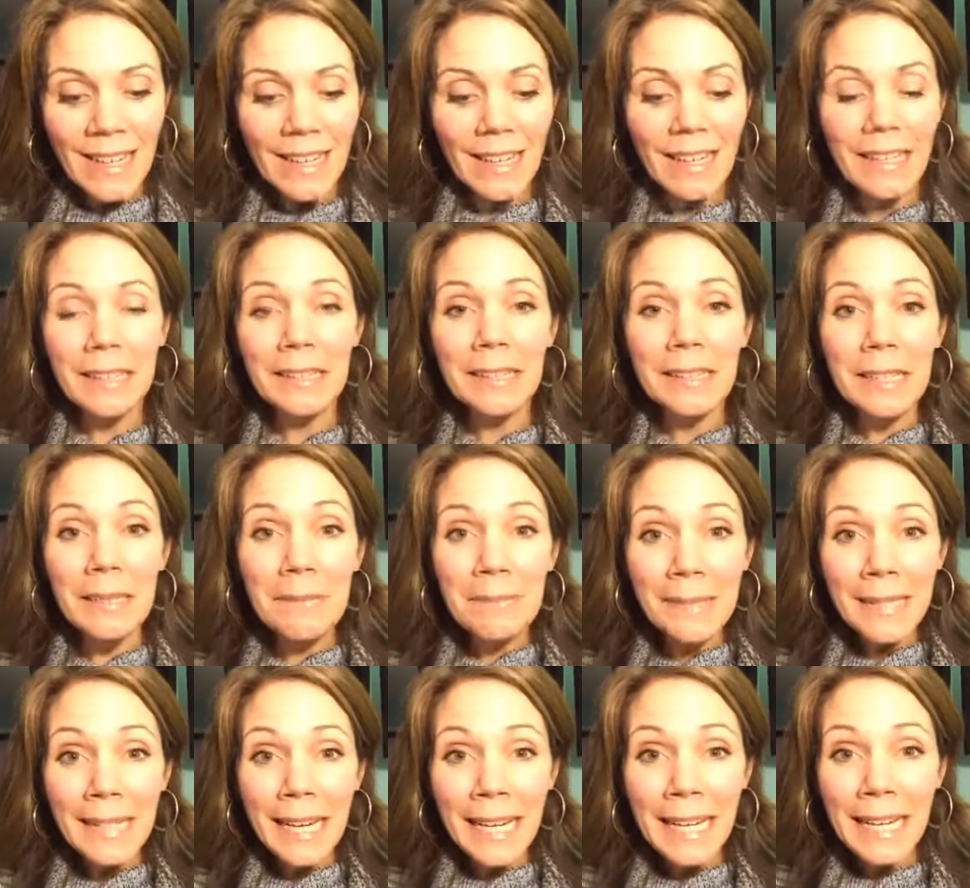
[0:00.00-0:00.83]

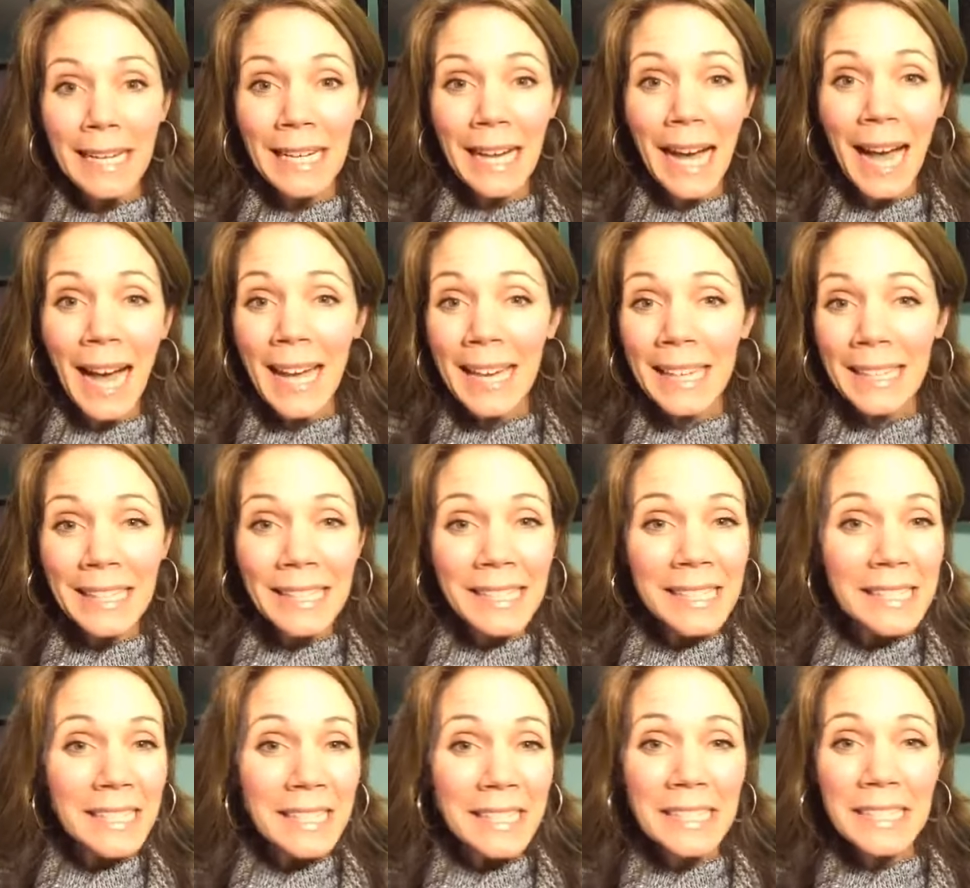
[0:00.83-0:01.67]
eliminating highly
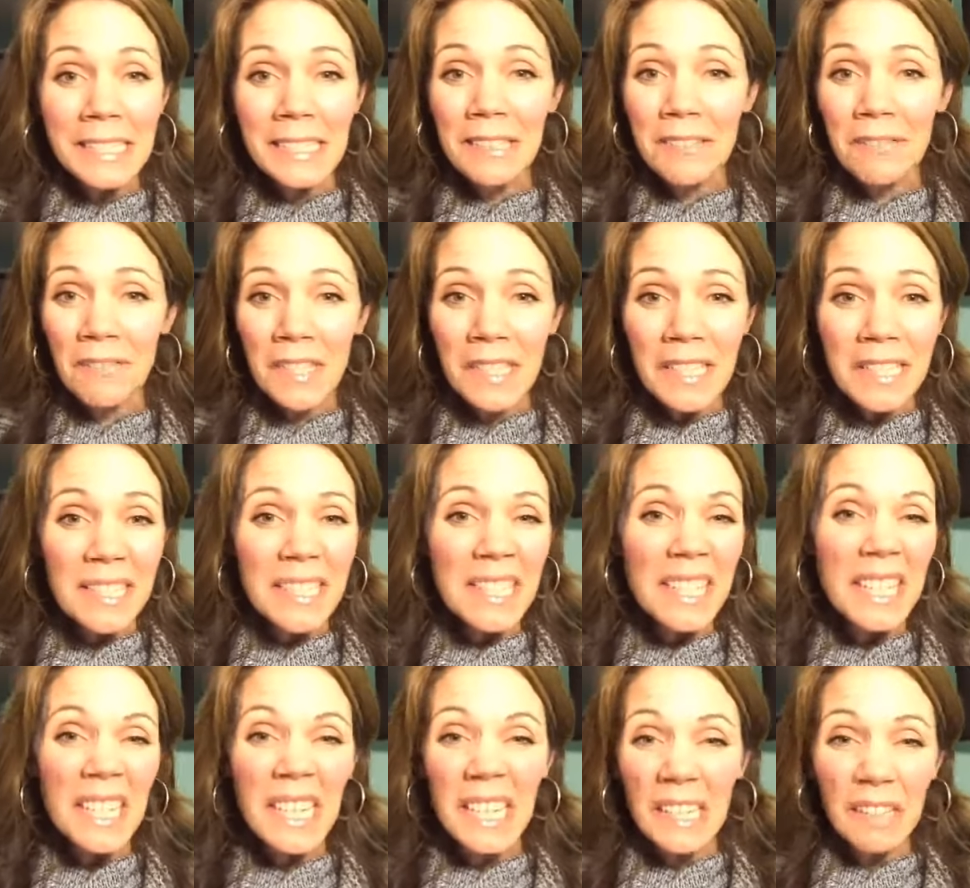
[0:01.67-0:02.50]
addictive and
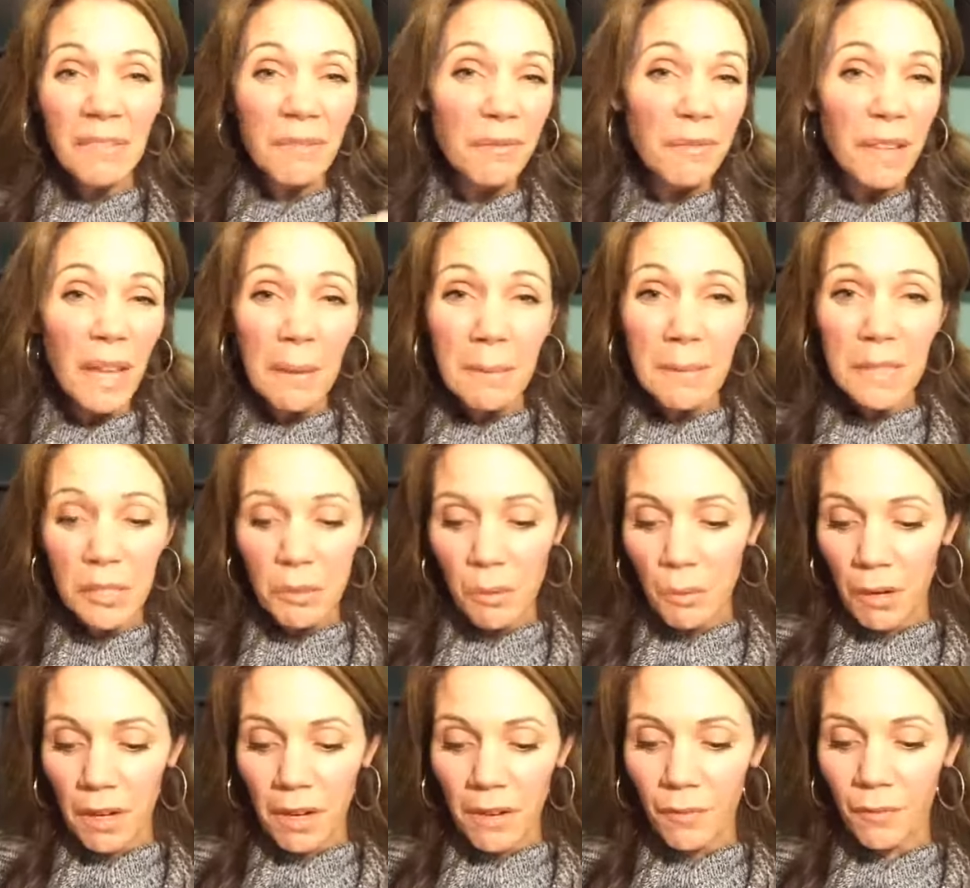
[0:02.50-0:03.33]
acidic and
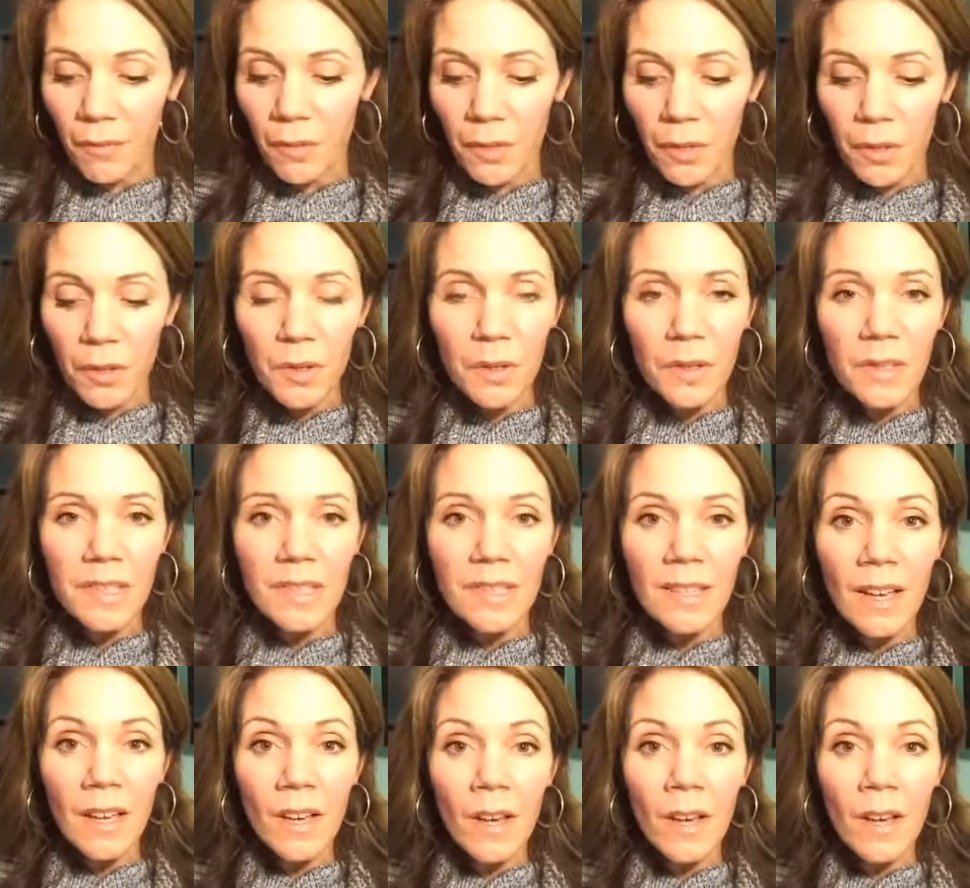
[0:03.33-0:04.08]
inflammatory foods